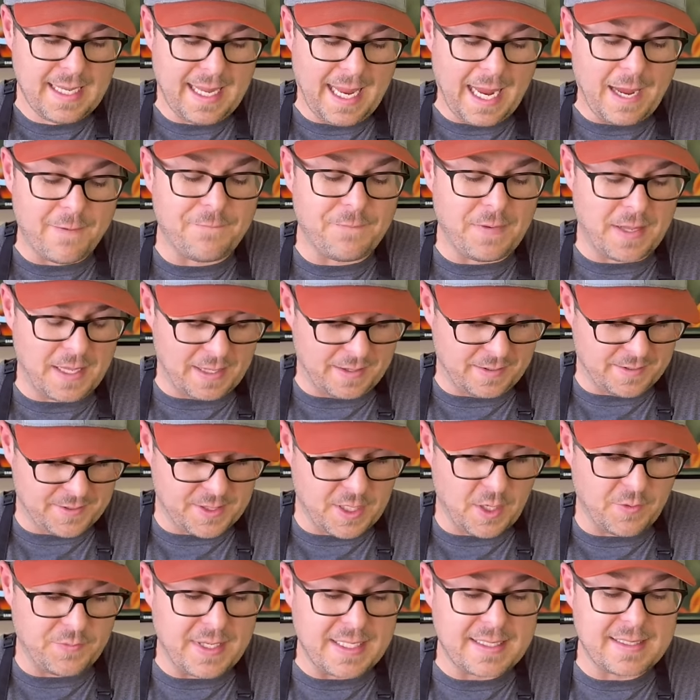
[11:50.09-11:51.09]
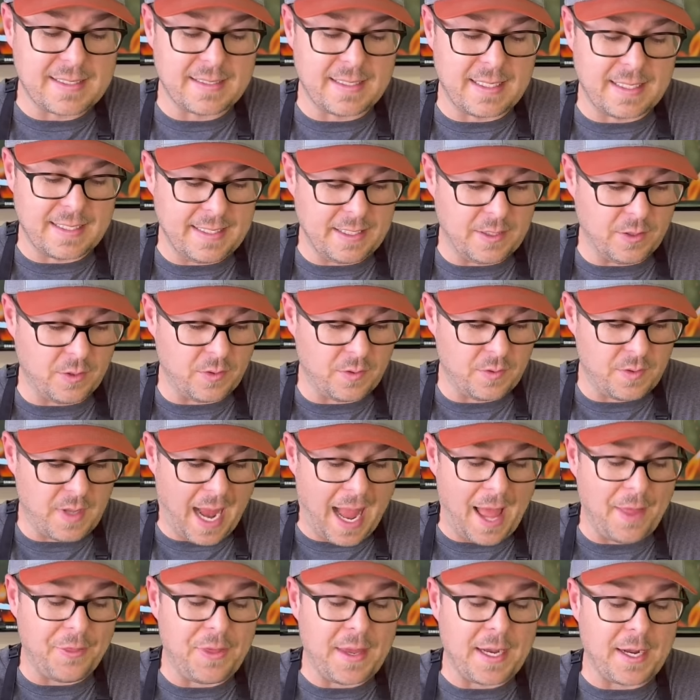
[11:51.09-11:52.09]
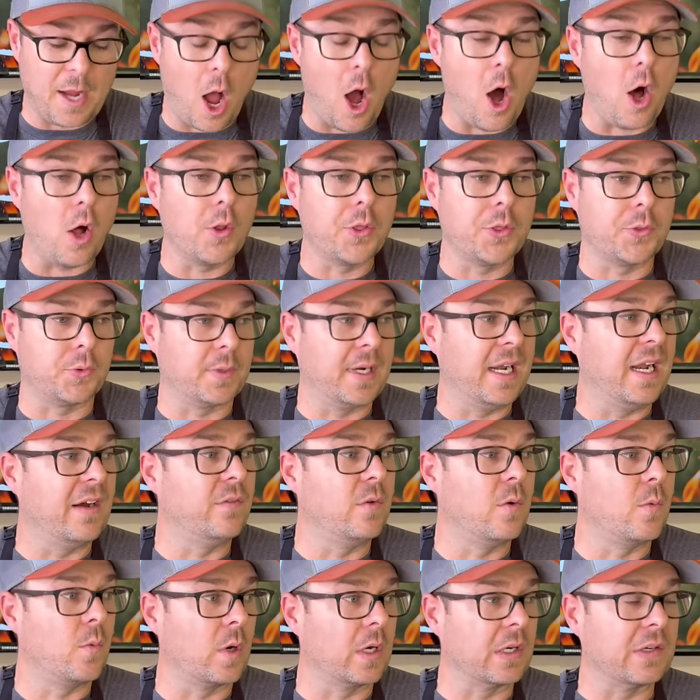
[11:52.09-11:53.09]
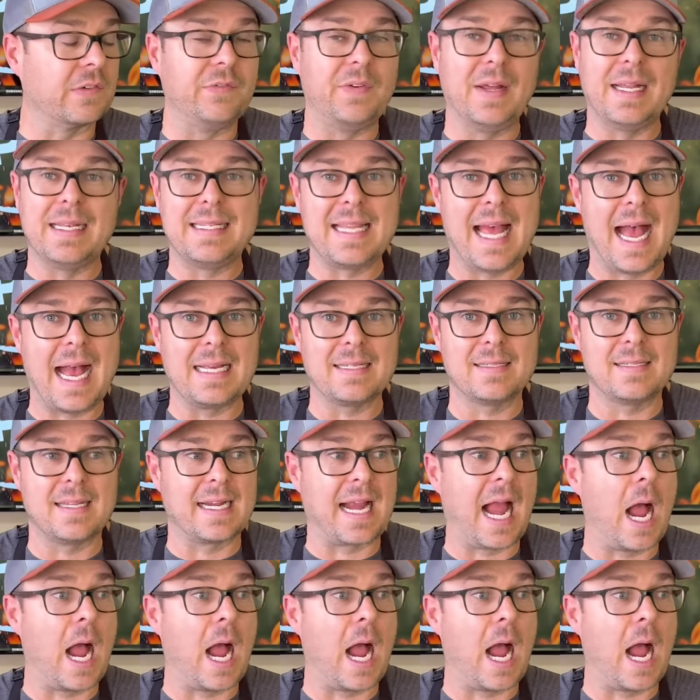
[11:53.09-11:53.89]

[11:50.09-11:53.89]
If so this is the deal. I think all three of them work fantastic.